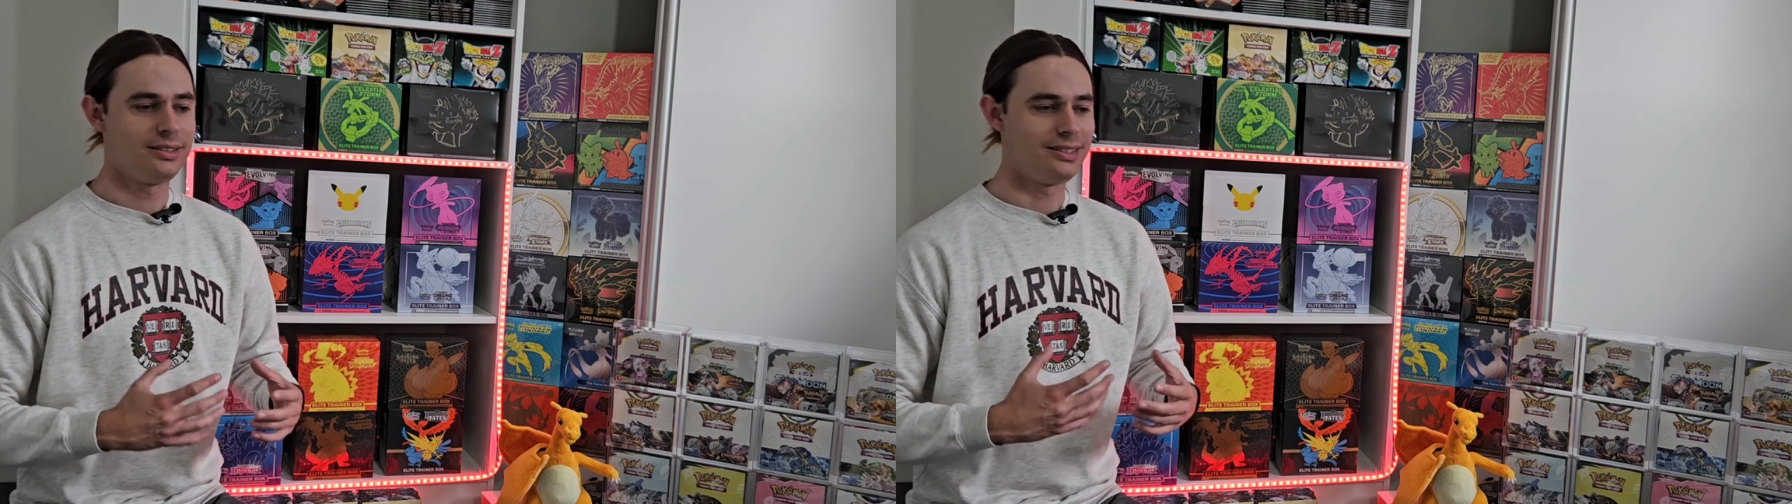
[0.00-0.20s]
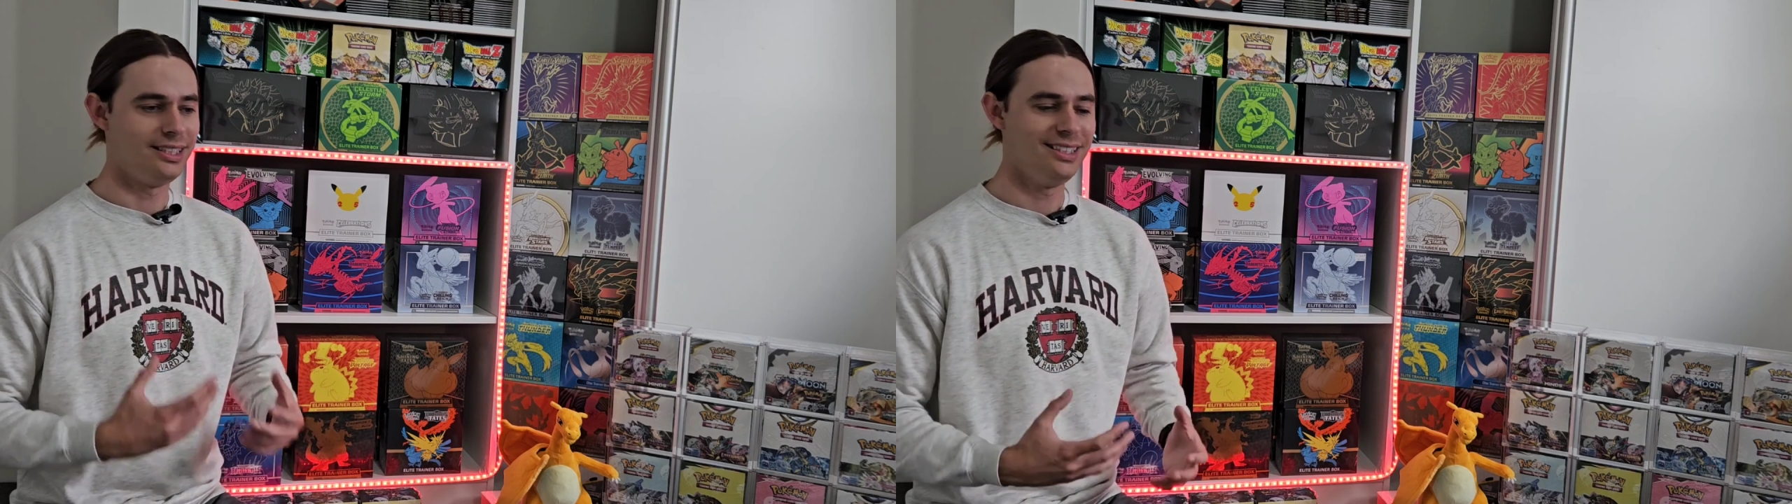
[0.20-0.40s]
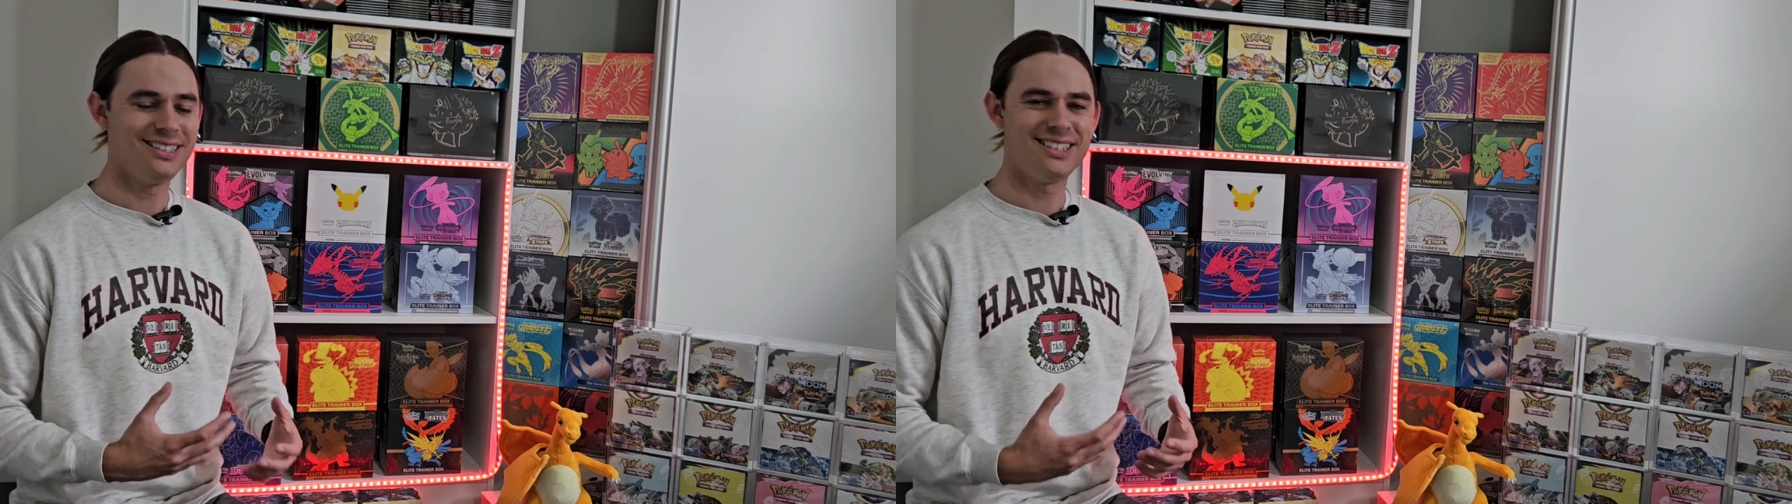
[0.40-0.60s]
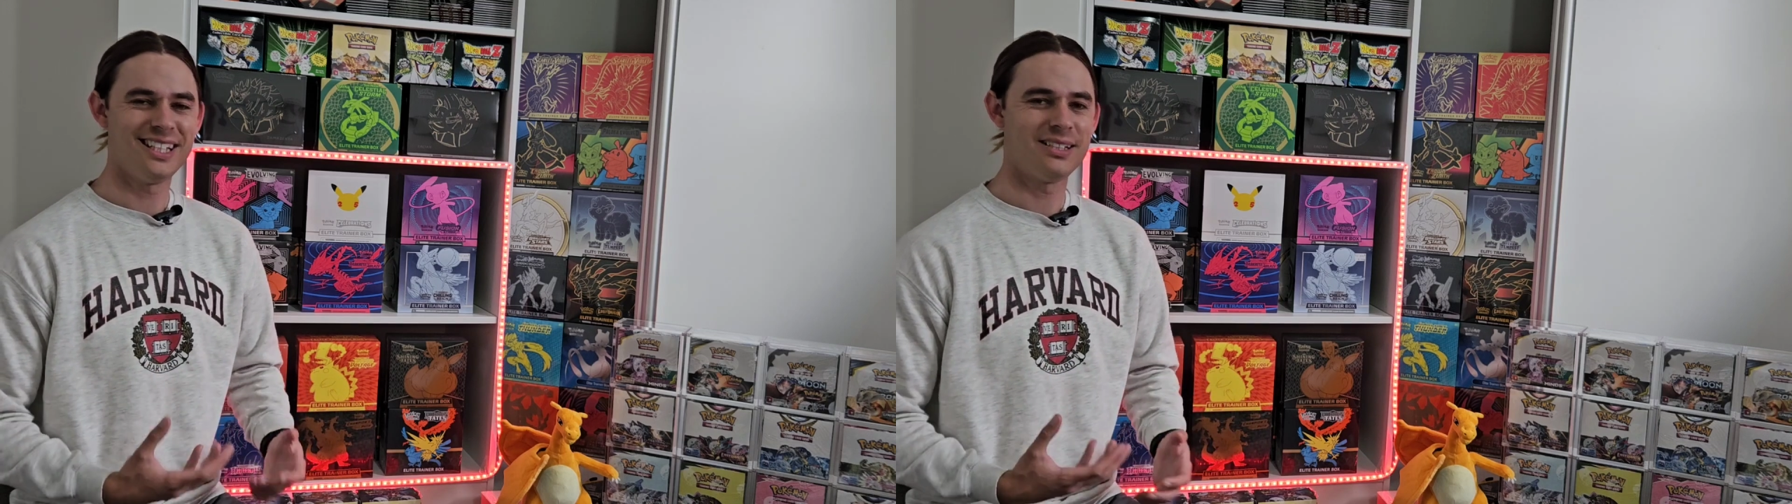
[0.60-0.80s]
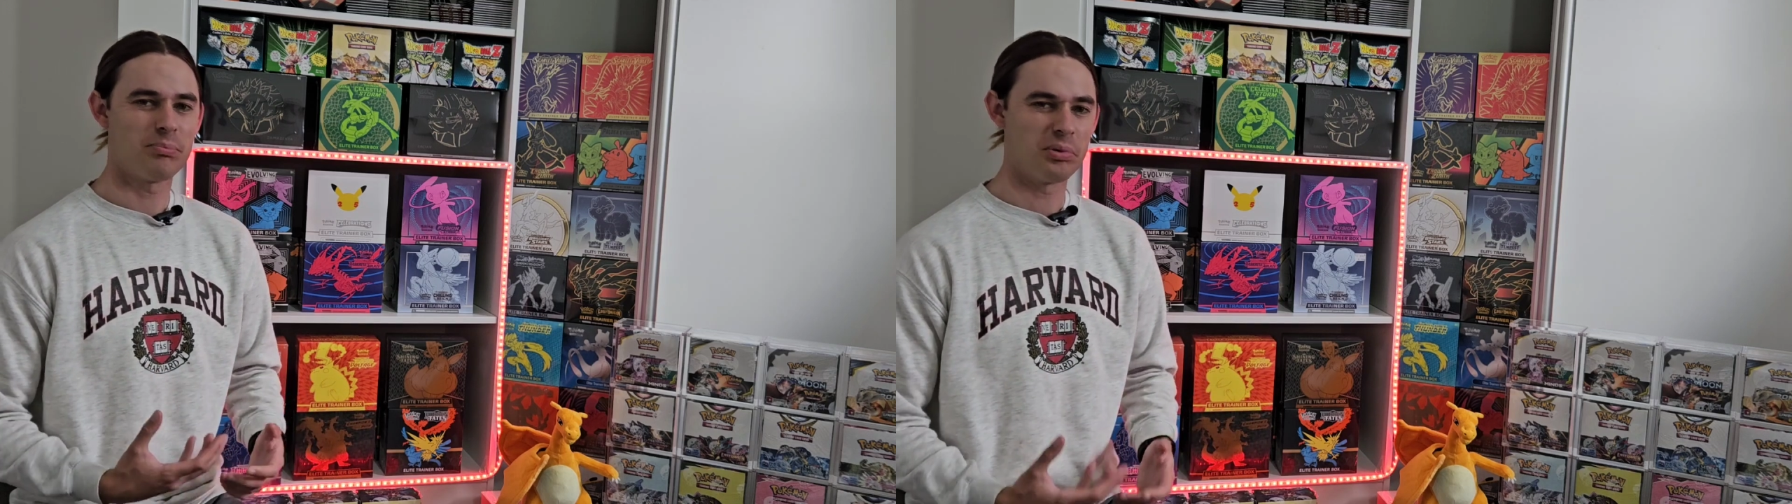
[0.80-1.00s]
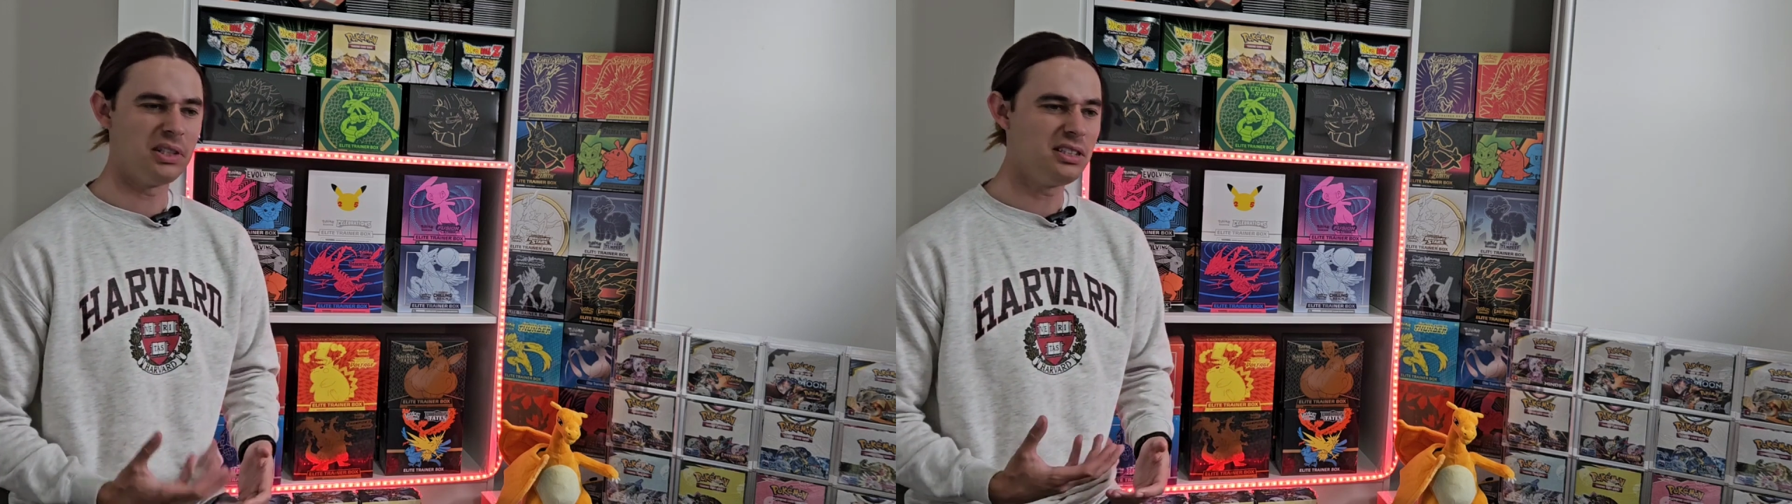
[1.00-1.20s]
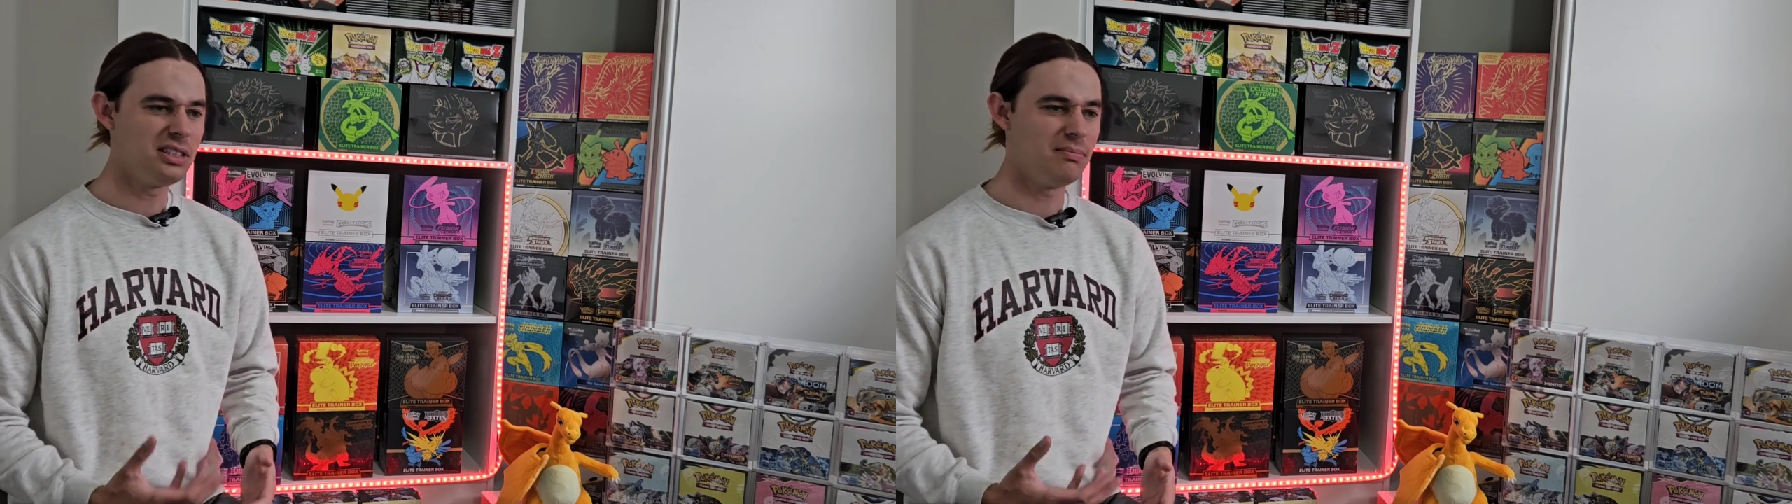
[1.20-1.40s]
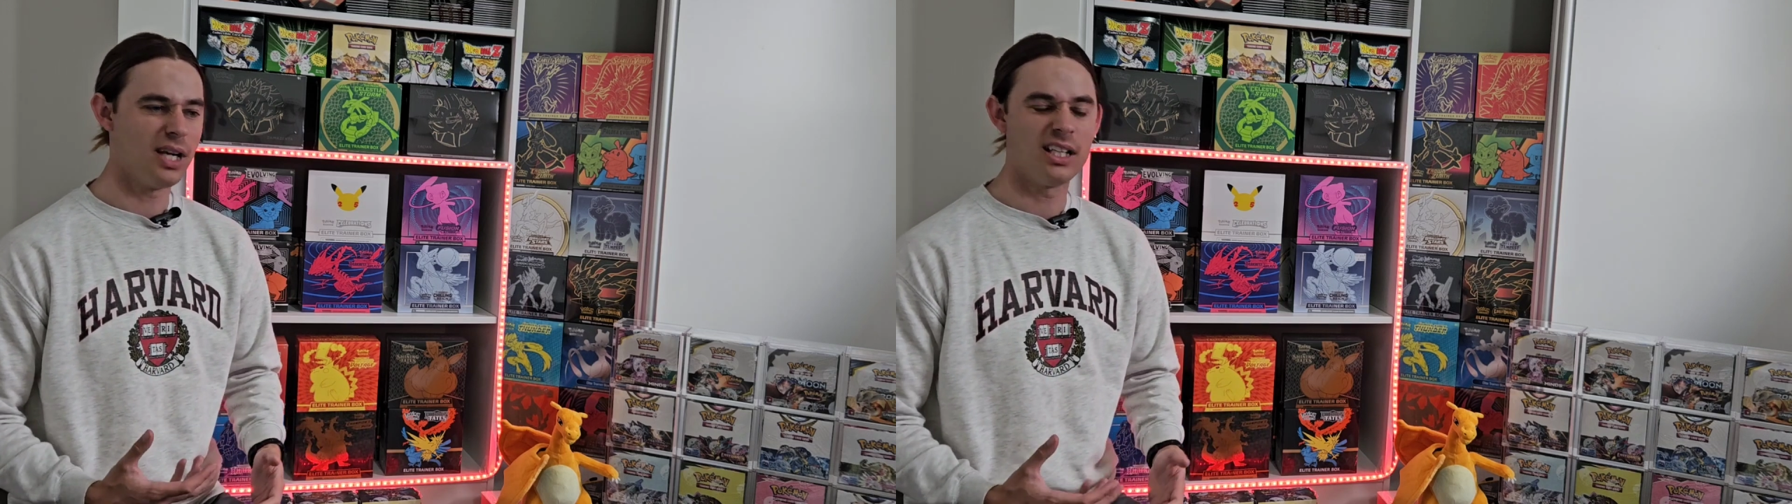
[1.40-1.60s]
didn't get
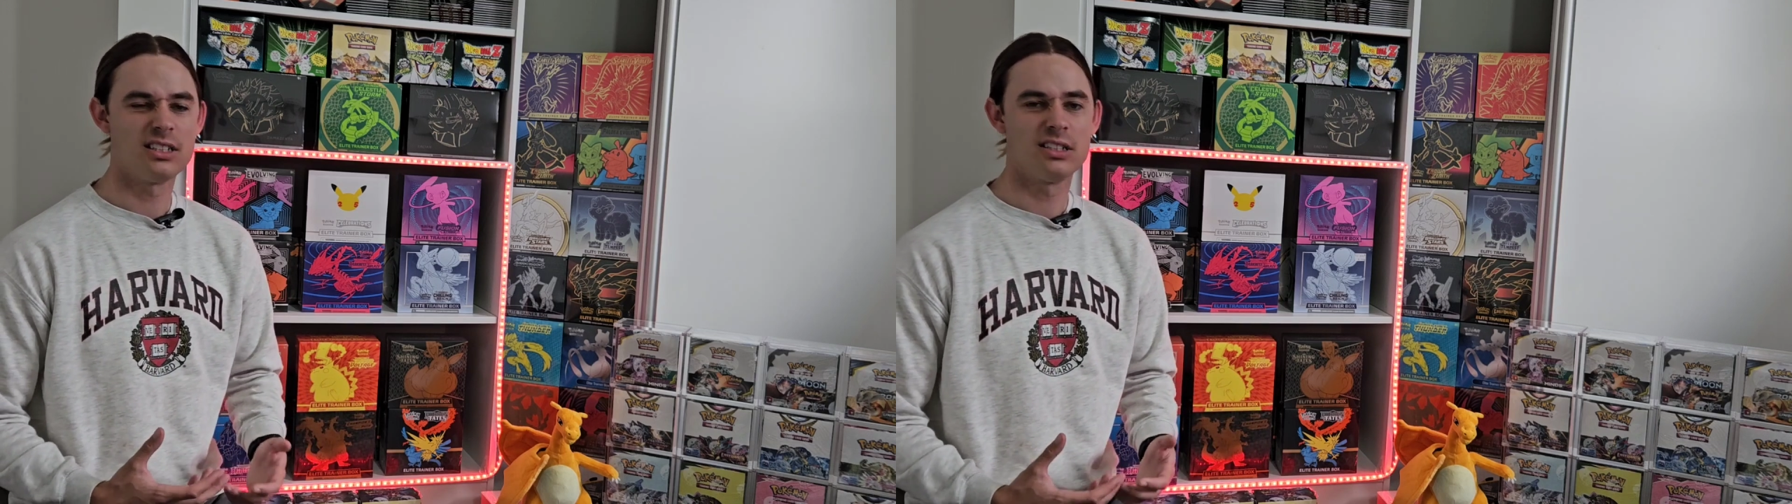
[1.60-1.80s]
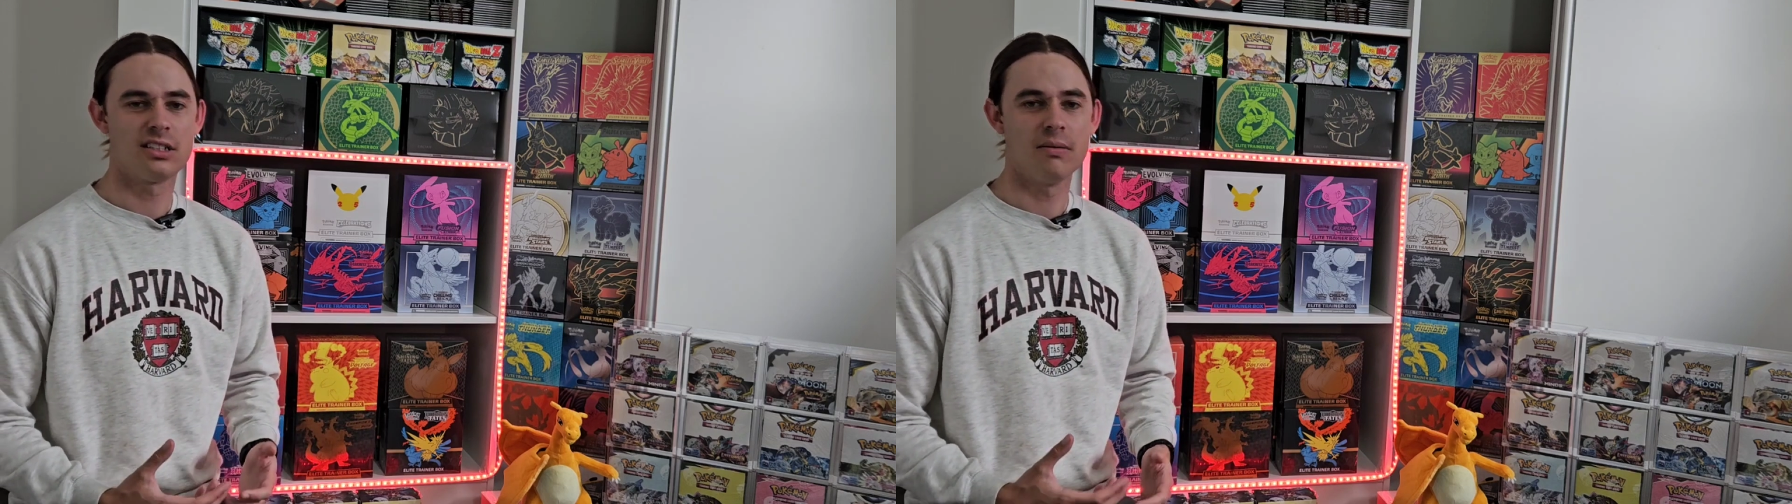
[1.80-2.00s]
printed much